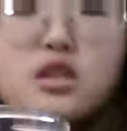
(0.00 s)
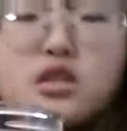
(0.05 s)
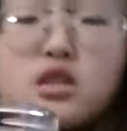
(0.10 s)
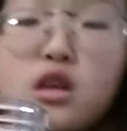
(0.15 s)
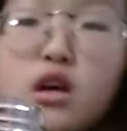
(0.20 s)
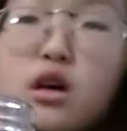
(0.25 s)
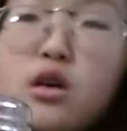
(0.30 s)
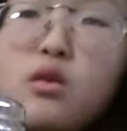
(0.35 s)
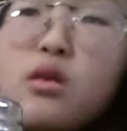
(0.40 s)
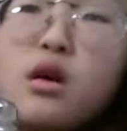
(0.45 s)

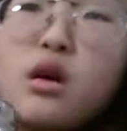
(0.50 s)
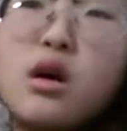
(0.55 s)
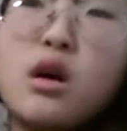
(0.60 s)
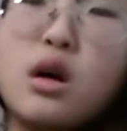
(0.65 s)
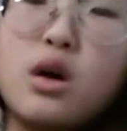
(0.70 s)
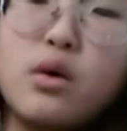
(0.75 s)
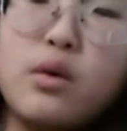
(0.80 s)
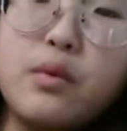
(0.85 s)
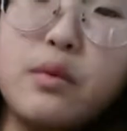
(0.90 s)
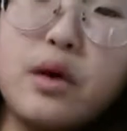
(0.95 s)
snow
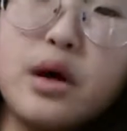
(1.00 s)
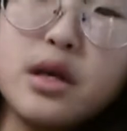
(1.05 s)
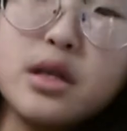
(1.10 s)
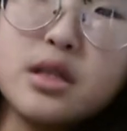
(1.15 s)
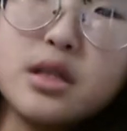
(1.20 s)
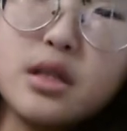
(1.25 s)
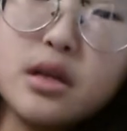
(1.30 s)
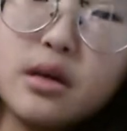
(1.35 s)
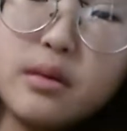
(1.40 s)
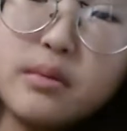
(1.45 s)

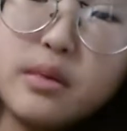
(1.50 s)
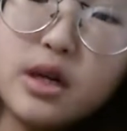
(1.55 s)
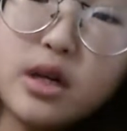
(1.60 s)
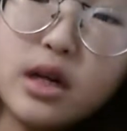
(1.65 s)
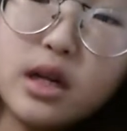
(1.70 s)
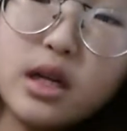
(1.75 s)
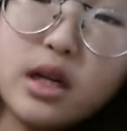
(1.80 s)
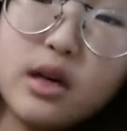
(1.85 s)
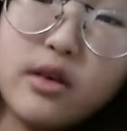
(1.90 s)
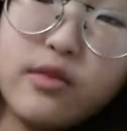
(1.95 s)
was,
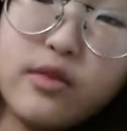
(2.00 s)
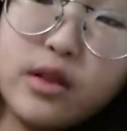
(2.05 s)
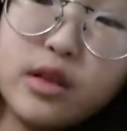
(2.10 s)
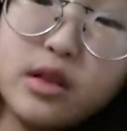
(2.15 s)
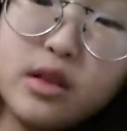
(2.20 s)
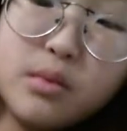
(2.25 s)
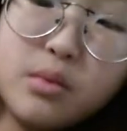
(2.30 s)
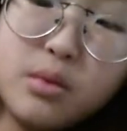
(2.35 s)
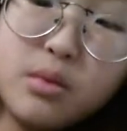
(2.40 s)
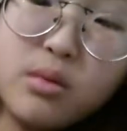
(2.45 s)
okay, now fill
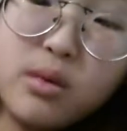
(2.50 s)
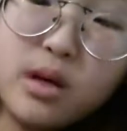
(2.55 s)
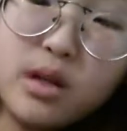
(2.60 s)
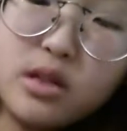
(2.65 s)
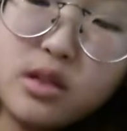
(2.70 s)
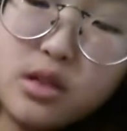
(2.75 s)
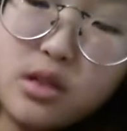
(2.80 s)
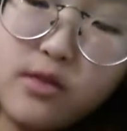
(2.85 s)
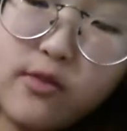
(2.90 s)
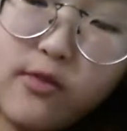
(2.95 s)
it up with
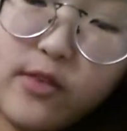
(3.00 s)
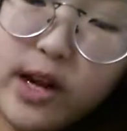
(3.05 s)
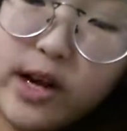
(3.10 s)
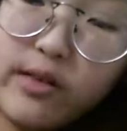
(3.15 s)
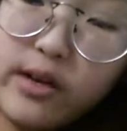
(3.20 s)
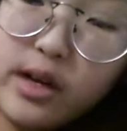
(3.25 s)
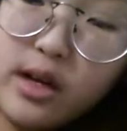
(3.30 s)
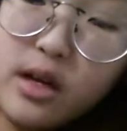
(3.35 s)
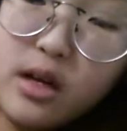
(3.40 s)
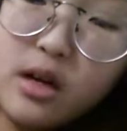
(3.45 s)
water to the
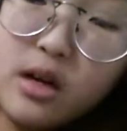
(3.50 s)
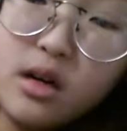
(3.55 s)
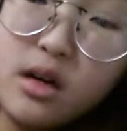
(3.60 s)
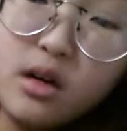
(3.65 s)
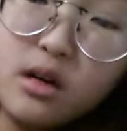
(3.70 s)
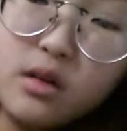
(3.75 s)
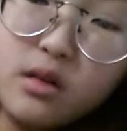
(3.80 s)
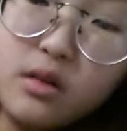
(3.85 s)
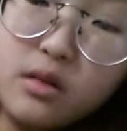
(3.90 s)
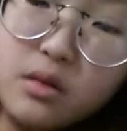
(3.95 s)
very,
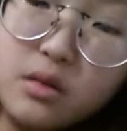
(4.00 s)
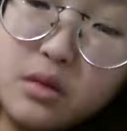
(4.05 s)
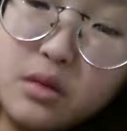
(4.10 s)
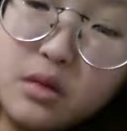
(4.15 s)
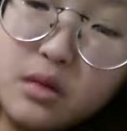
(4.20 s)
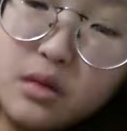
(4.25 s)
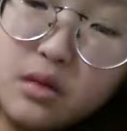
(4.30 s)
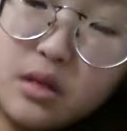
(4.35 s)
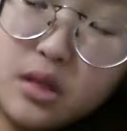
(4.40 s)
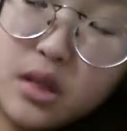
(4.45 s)

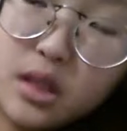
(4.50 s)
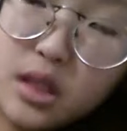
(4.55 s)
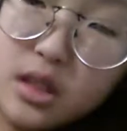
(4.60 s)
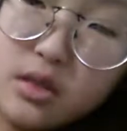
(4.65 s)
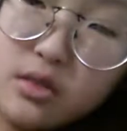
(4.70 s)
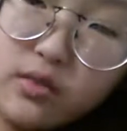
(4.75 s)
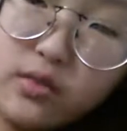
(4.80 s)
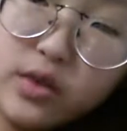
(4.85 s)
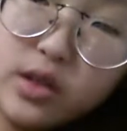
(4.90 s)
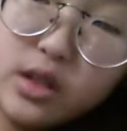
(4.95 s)
okay,
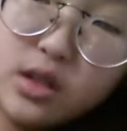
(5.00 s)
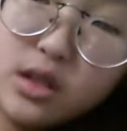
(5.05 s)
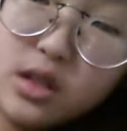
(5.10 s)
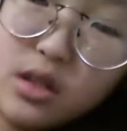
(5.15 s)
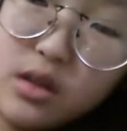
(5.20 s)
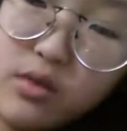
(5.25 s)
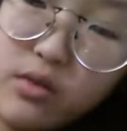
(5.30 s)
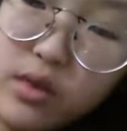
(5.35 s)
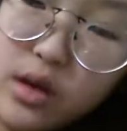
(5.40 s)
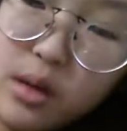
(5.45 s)
don't fill it
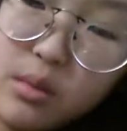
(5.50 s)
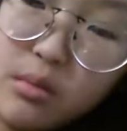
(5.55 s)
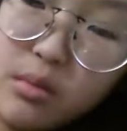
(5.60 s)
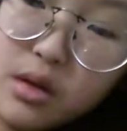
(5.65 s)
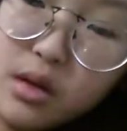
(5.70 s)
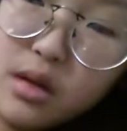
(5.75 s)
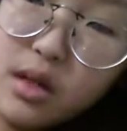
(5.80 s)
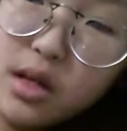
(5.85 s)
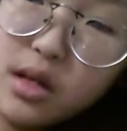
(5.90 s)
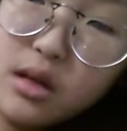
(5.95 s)
to the rim,
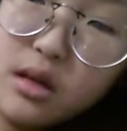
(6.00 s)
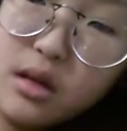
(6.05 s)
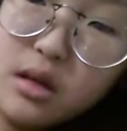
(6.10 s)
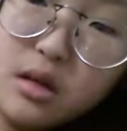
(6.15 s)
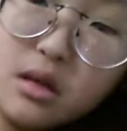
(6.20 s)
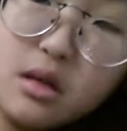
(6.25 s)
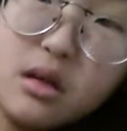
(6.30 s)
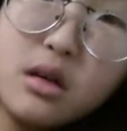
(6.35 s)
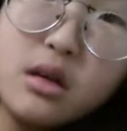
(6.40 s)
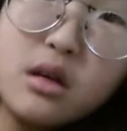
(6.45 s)
but like
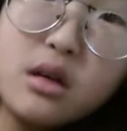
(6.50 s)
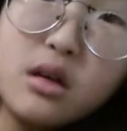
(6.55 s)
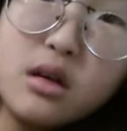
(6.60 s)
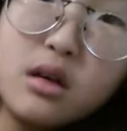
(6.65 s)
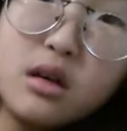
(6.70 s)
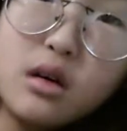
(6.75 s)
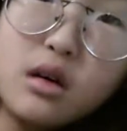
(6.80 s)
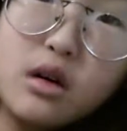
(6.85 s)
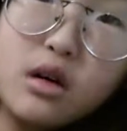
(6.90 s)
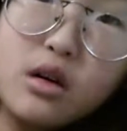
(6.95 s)

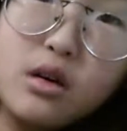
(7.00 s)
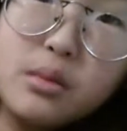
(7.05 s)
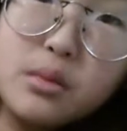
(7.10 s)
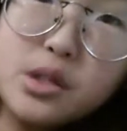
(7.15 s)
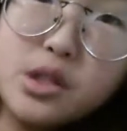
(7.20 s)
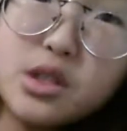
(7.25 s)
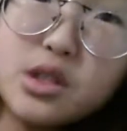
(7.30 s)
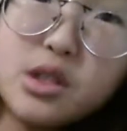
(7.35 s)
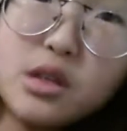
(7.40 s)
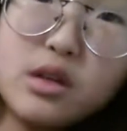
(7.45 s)

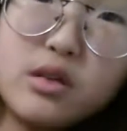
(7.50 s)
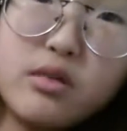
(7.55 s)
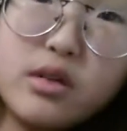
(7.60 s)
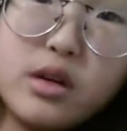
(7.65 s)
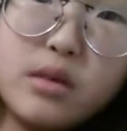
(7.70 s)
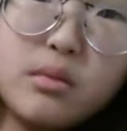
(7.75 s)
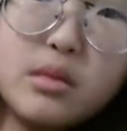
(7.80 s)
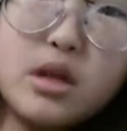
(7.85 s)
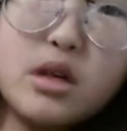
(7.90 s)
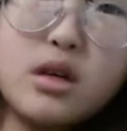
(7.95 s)
almost to the
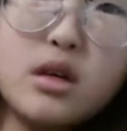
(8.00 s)
rim.